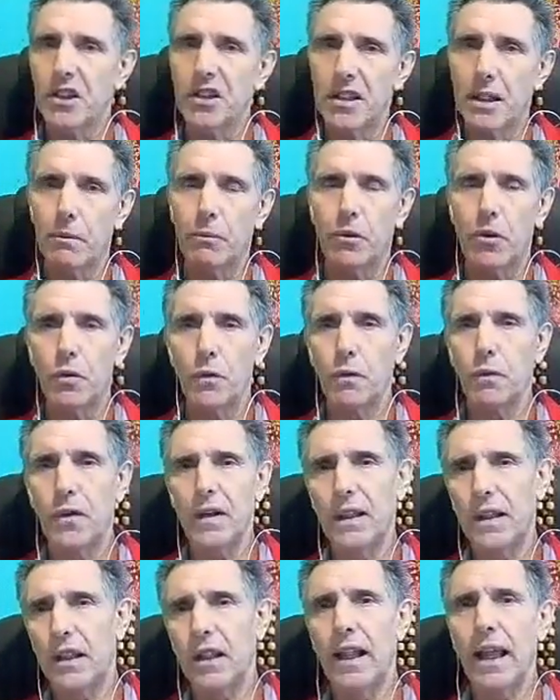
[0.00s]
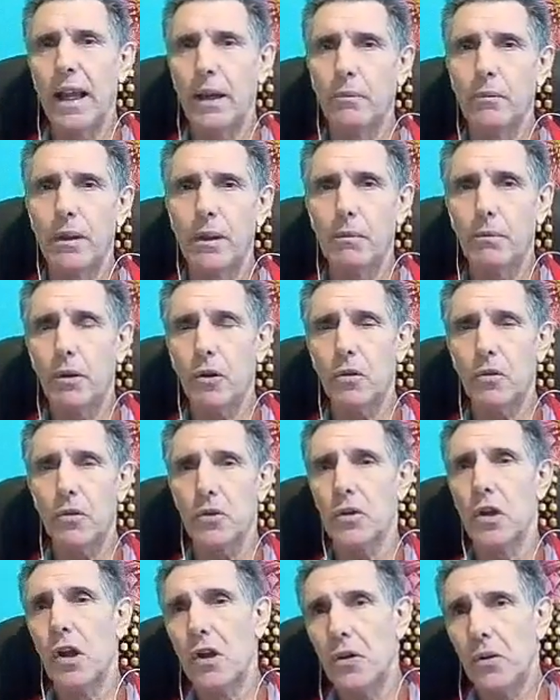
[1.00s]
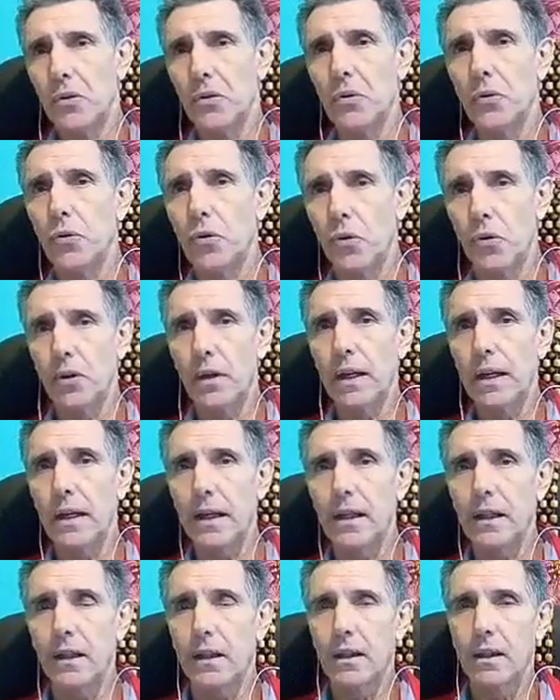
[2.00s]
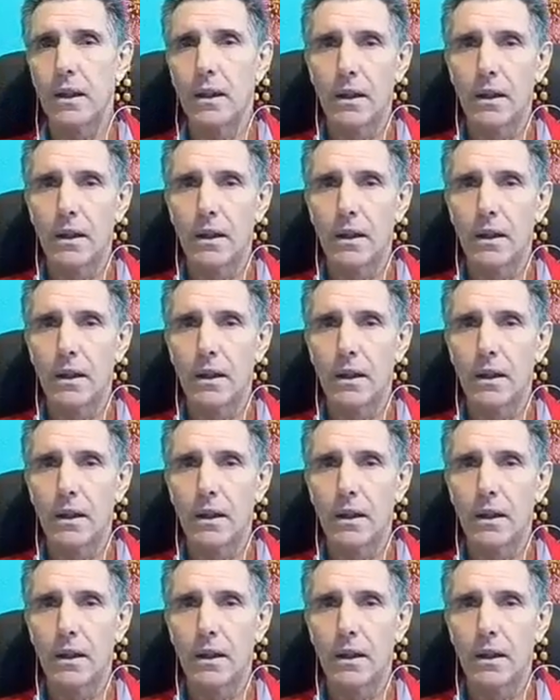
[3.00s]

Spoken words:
except you feel a little empty because you don't eat